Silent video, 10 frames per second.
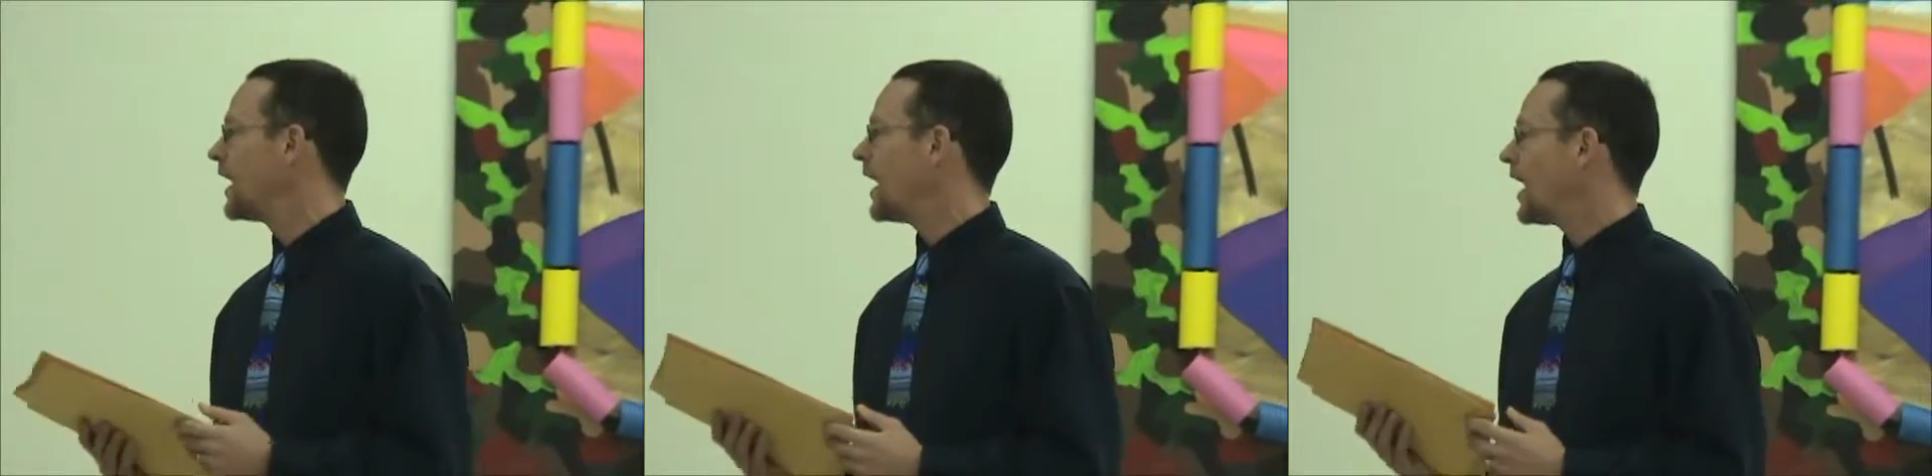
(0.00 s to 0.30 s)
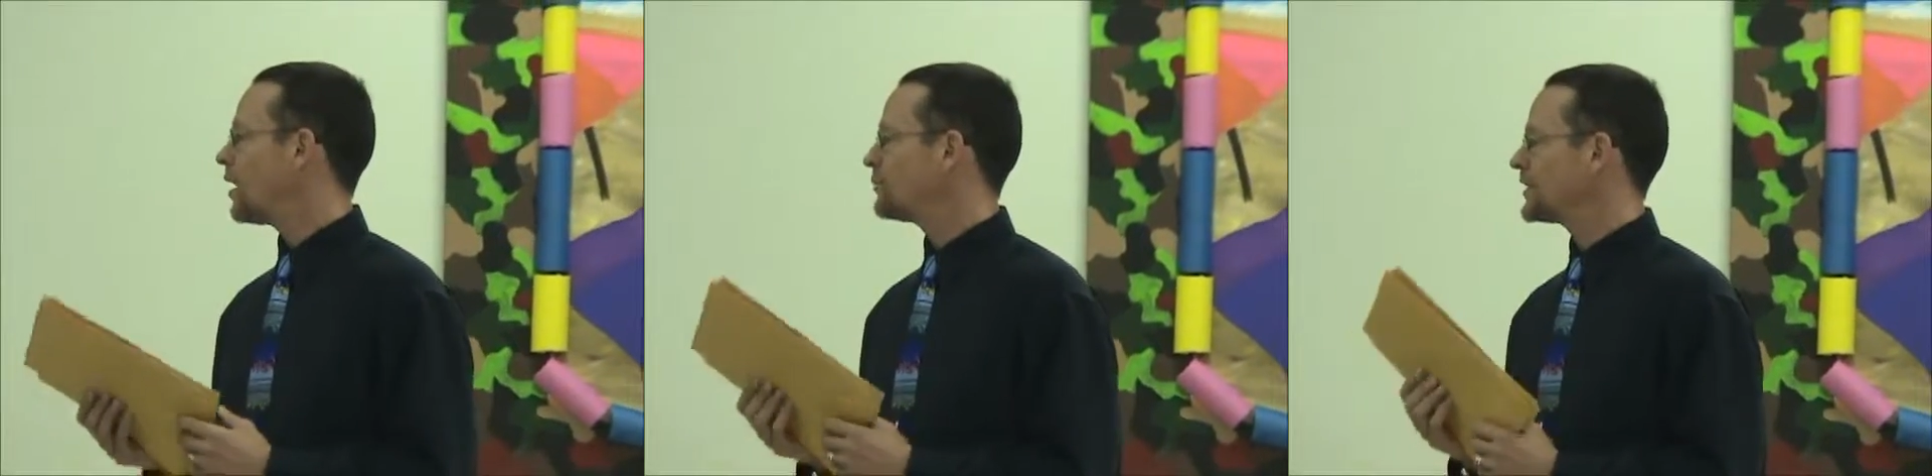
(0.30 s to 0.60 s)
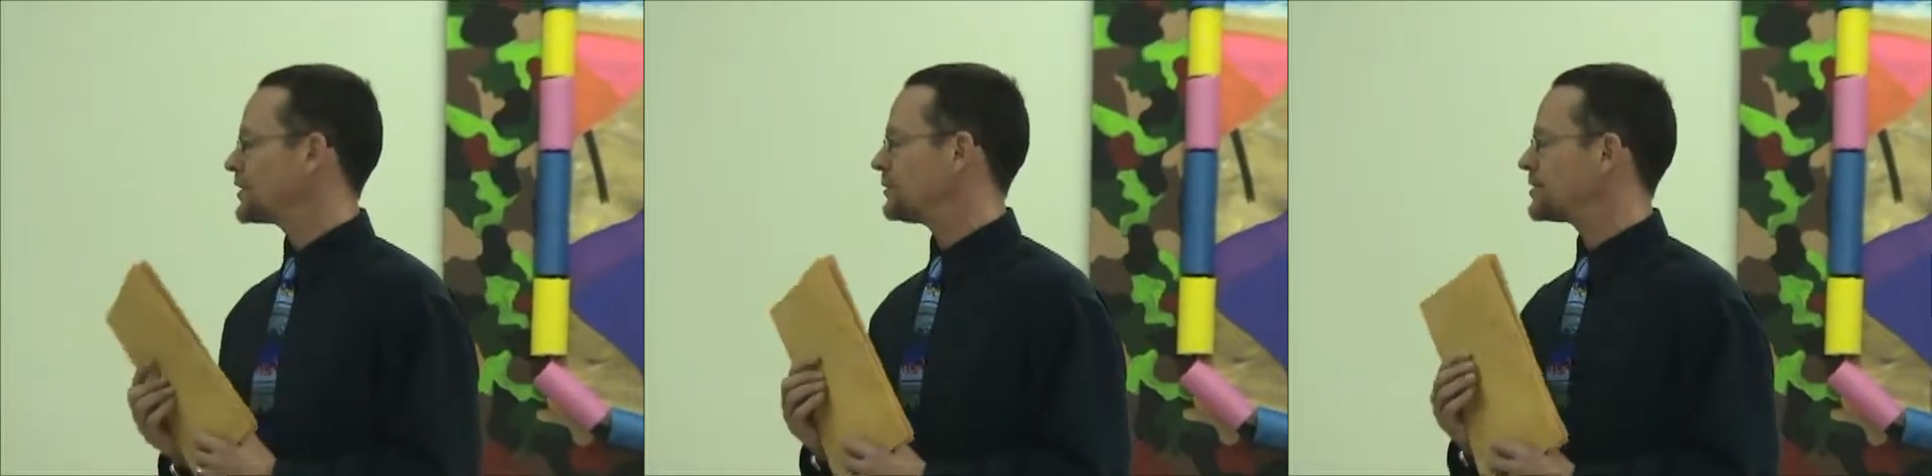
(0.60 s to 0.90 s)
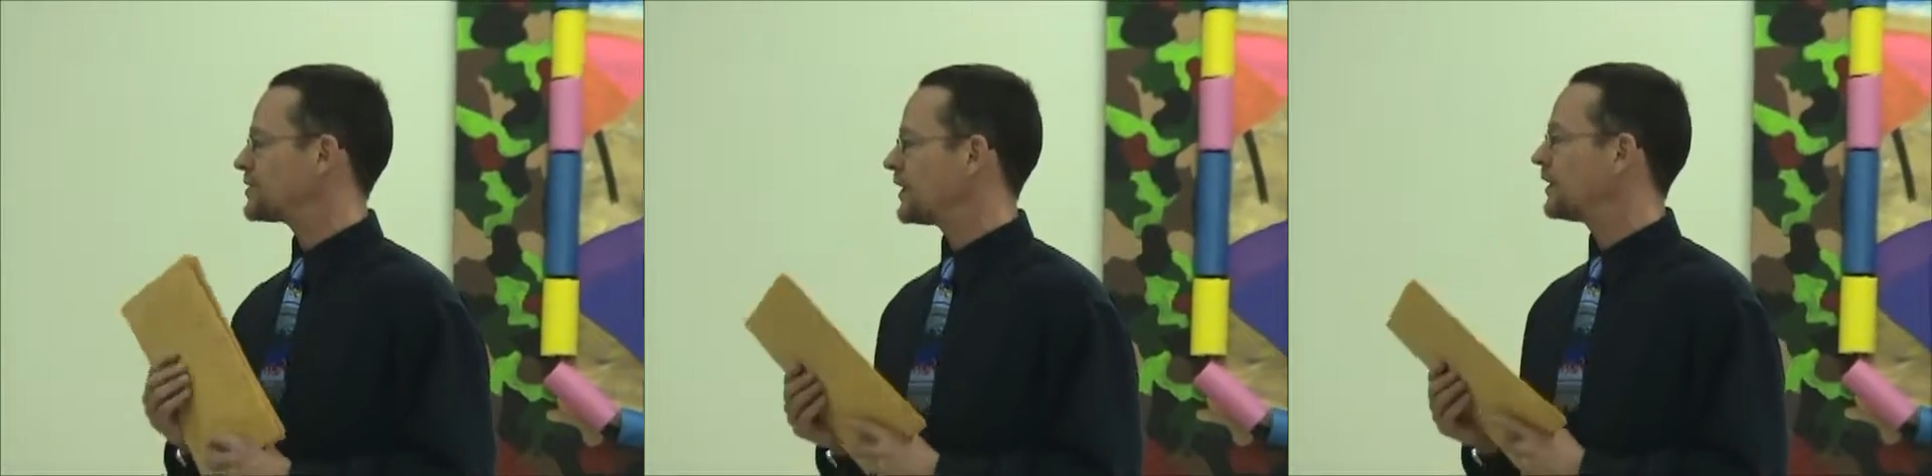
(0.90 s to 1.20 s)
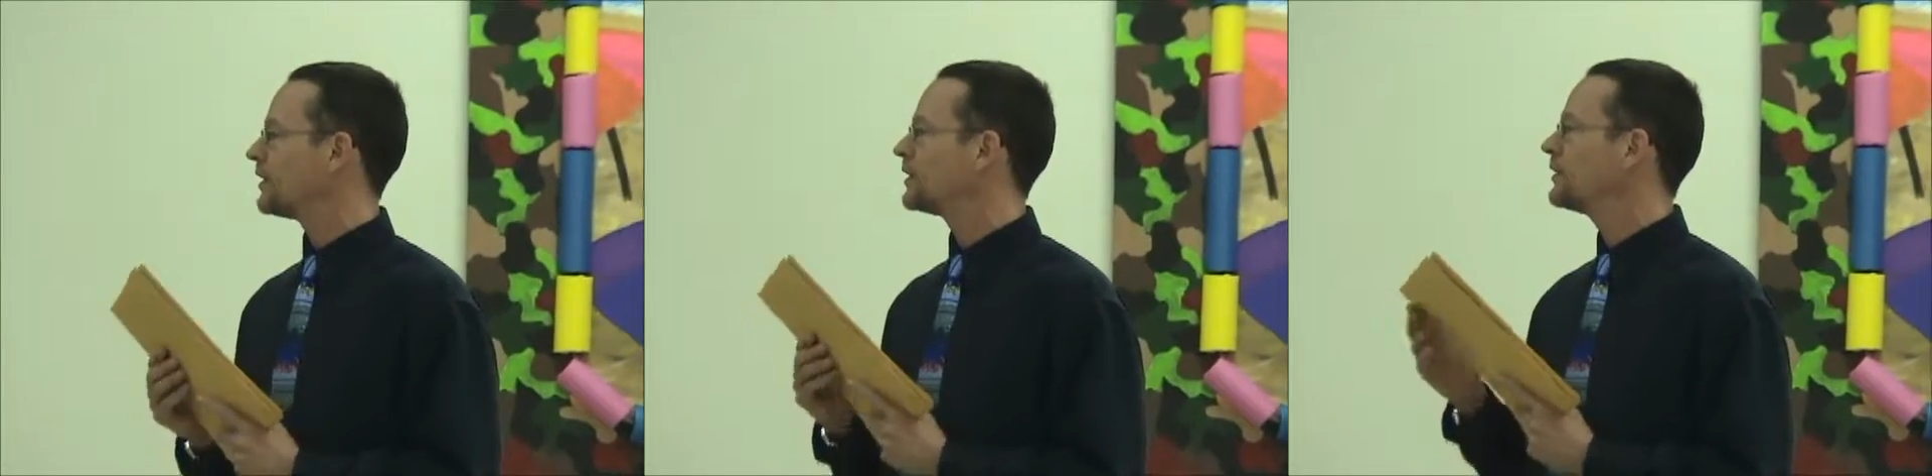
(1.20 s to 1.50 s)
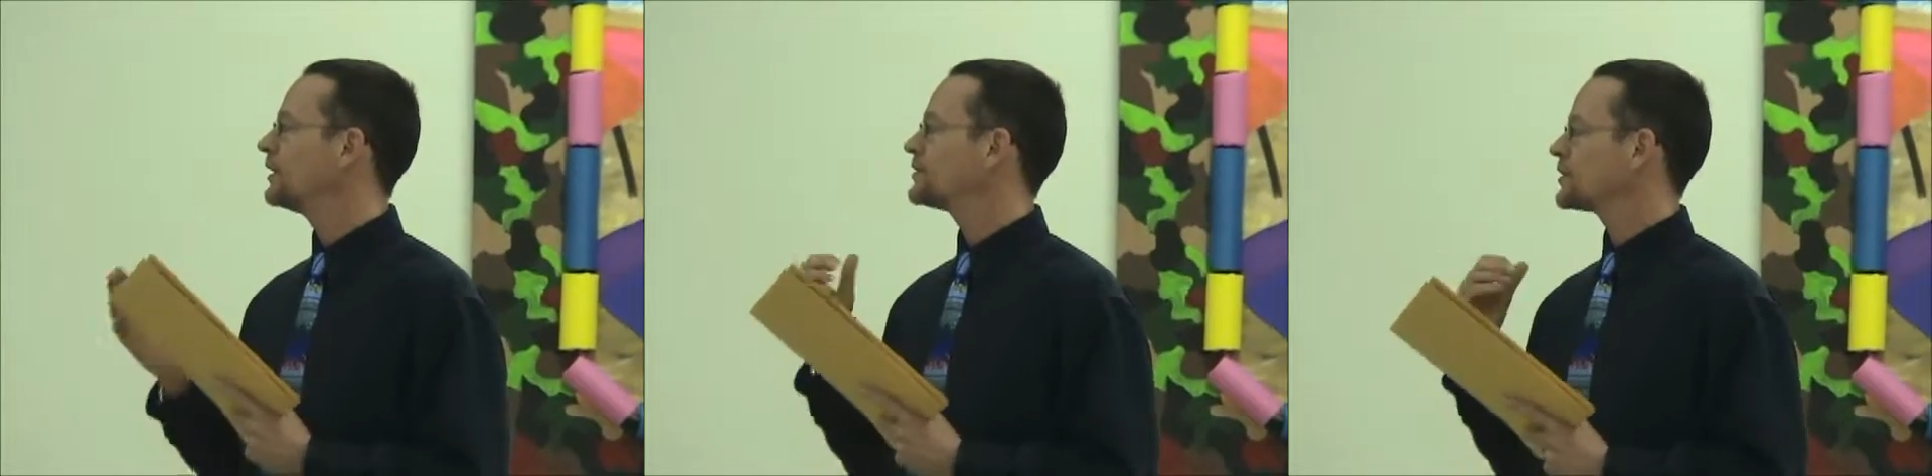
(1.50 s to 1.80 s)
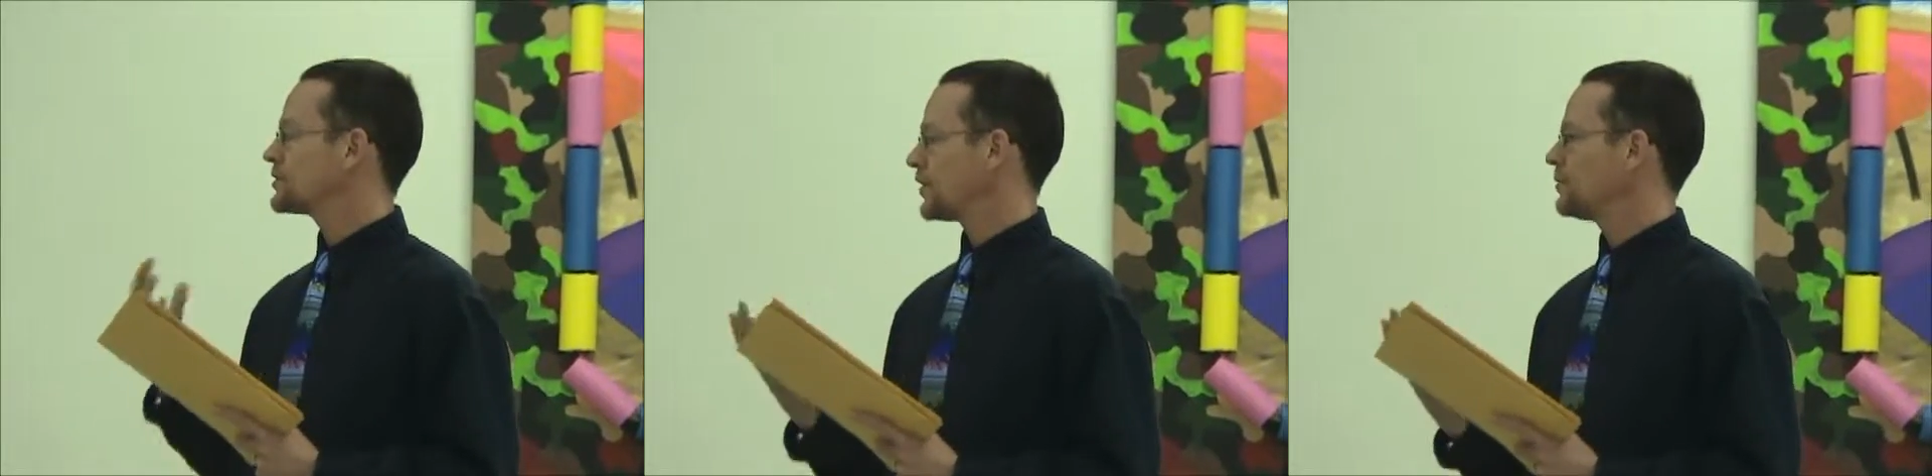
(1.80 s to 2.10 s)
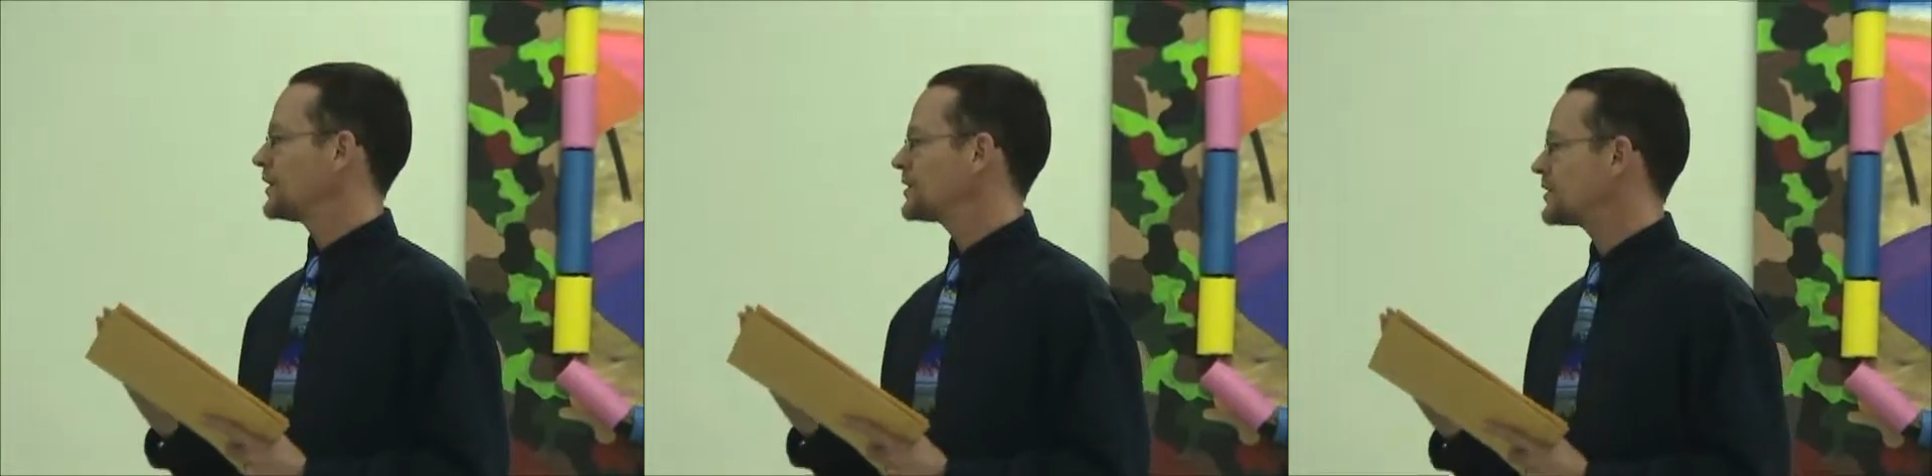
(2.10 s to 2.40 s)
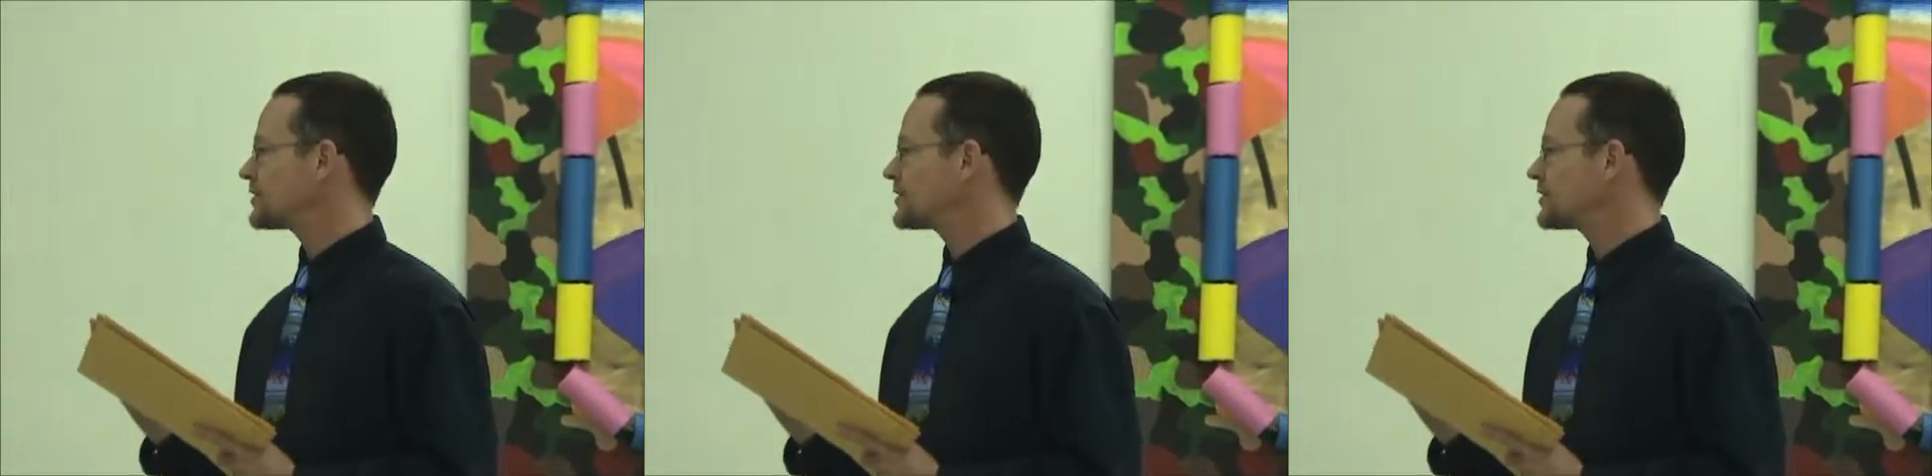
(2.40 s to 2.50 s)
but she was still determined to